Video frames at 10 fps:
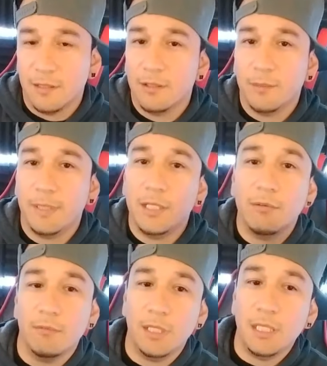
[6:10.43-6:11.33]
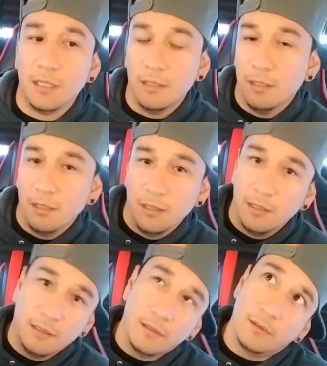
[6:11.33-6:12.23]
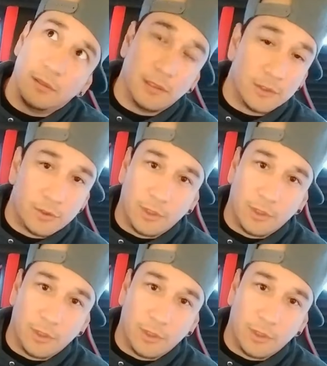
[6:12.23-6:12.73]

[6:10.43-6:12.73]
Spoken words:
You know what I mean? You don't need a